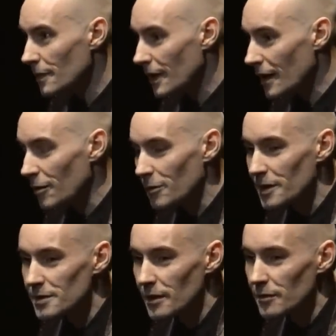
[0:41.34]
get all
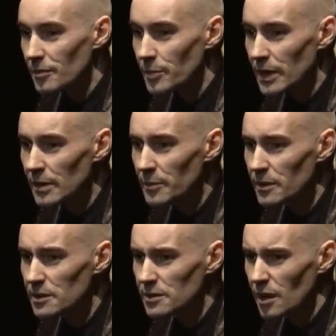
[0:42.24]
this down on
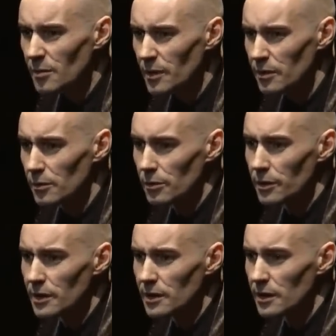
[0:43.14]
paper and somehow
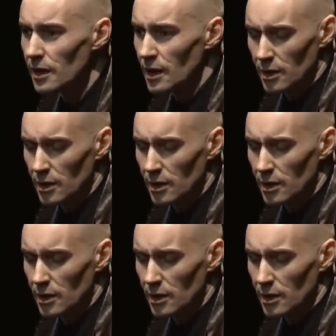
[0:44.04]
look at it,